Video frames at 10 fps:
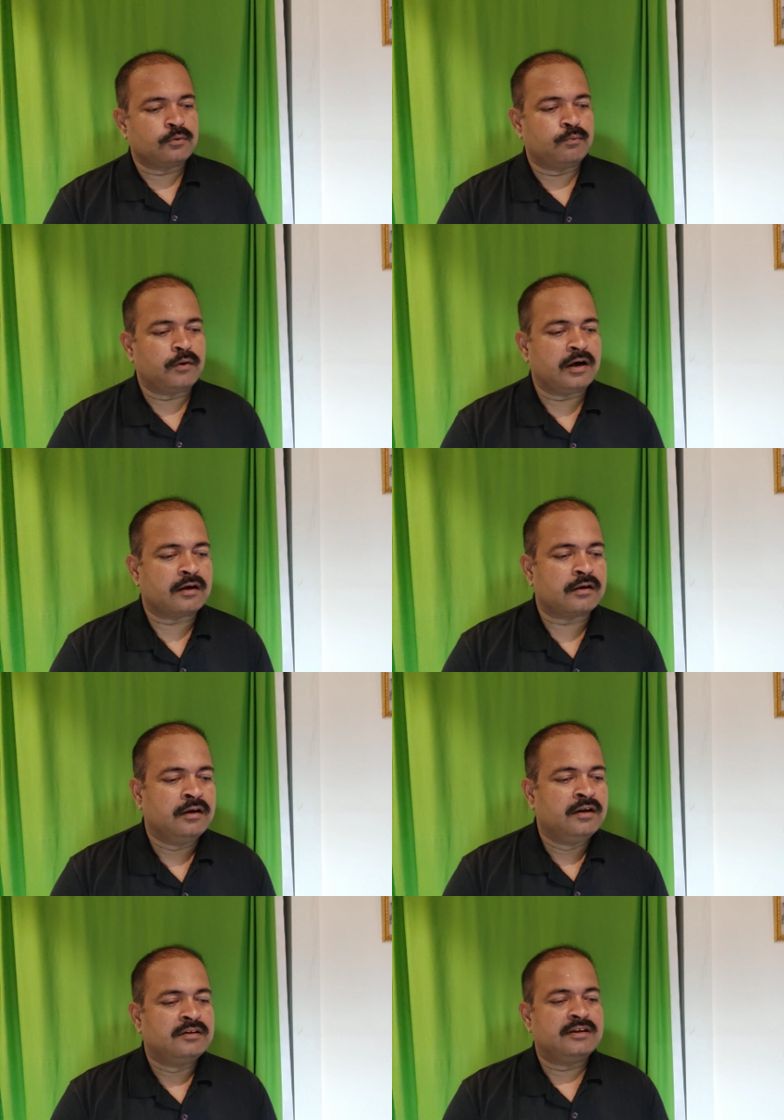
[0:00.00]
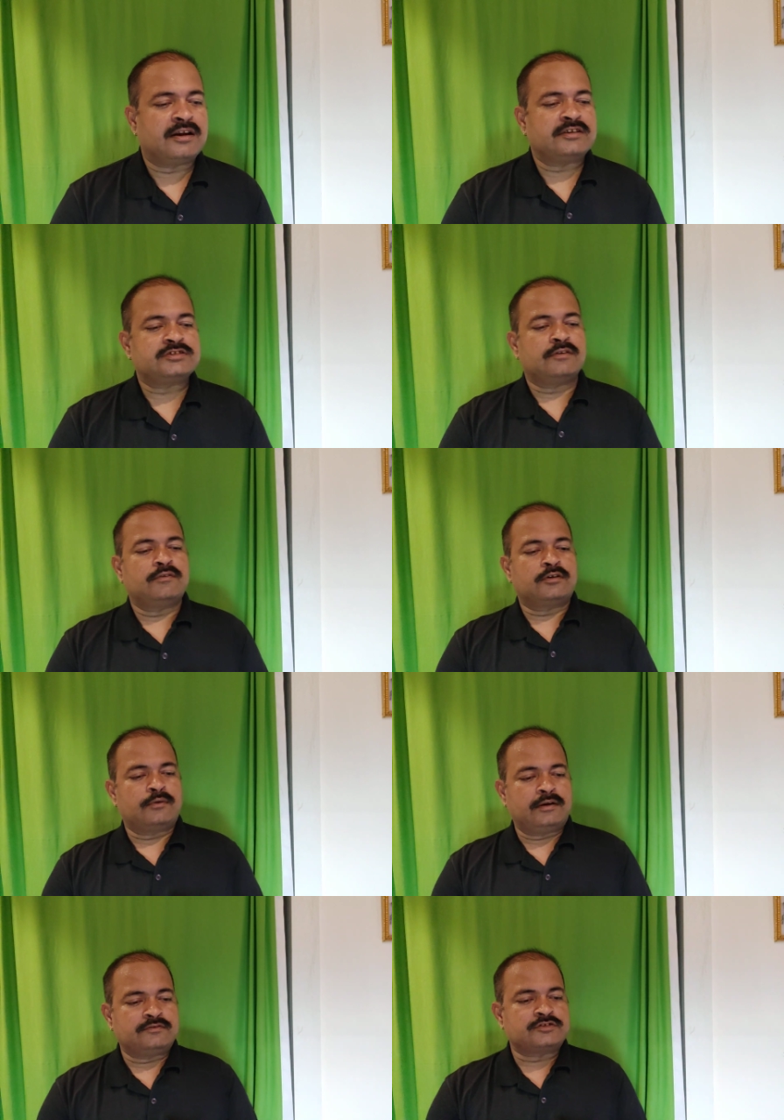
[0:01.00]
to work the rest of the
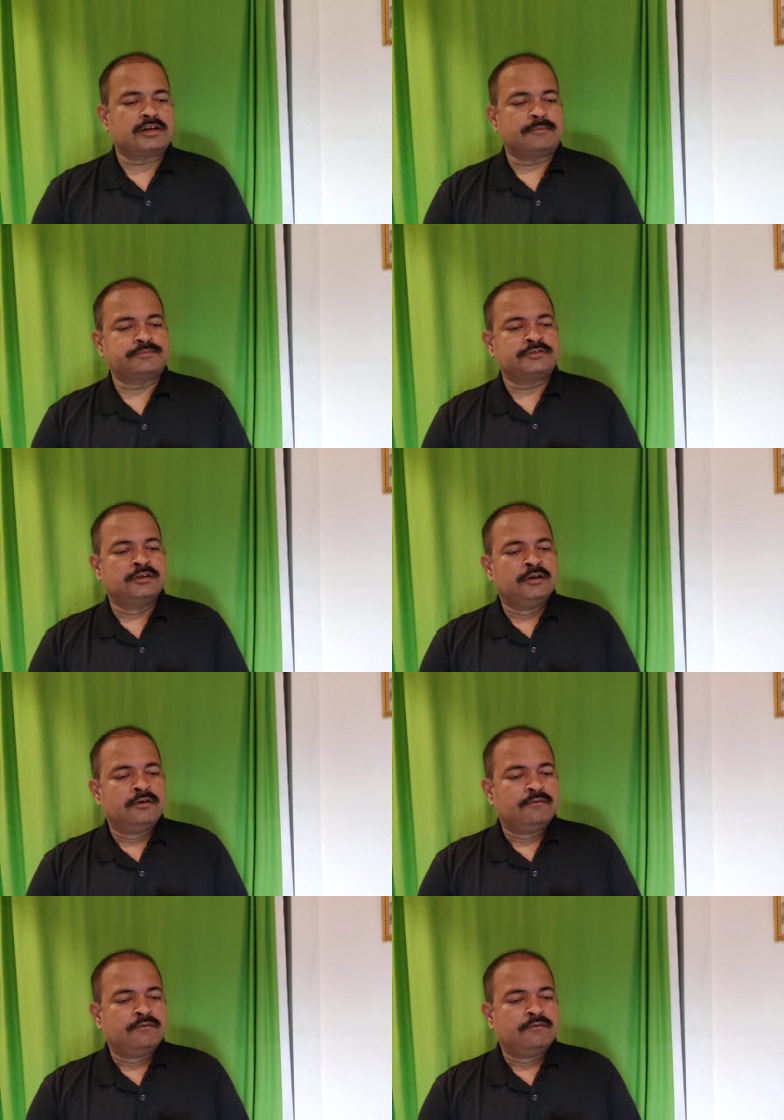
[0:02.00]
12 steps